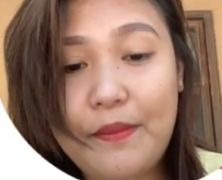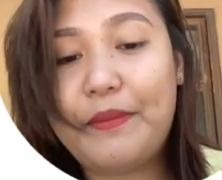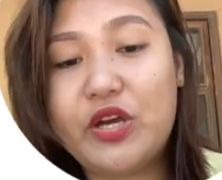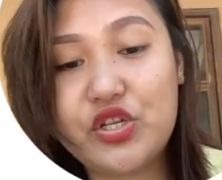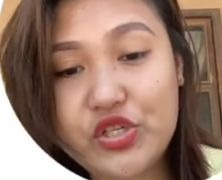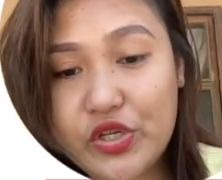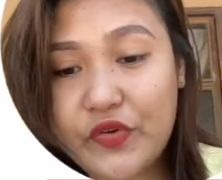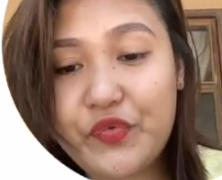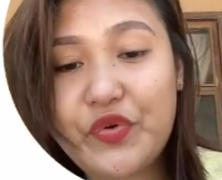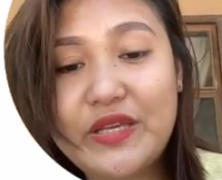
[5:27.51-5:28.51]
by
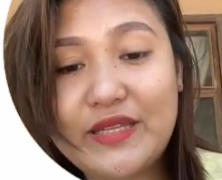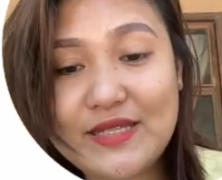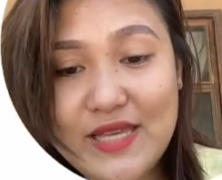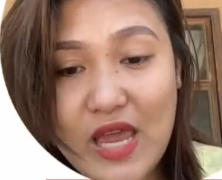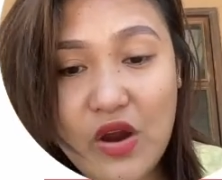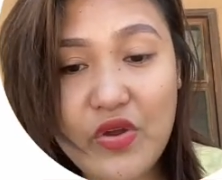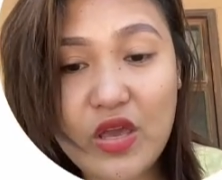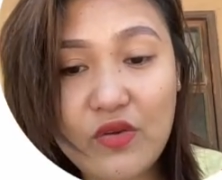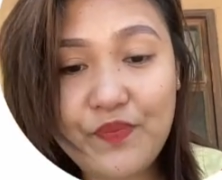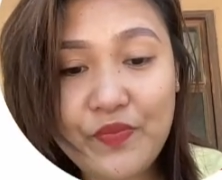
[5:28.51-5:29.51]
discovering,
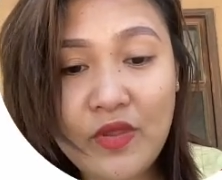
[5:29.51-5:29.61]
deterring,